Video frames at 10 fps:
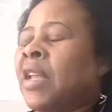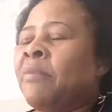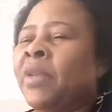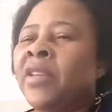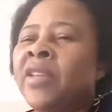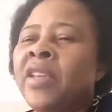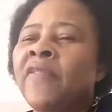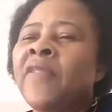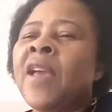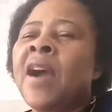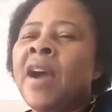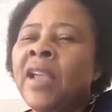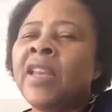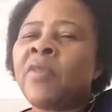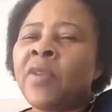Dlamini if there are
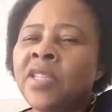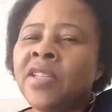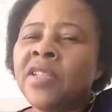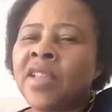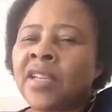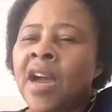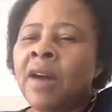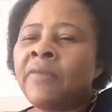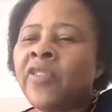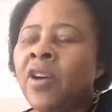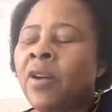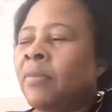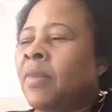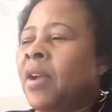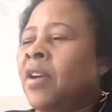any questions that come
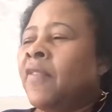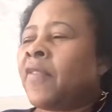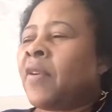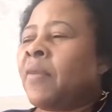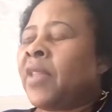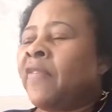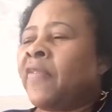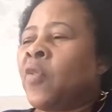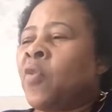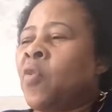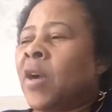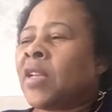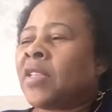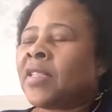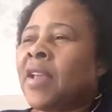from the
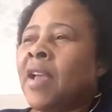viewers.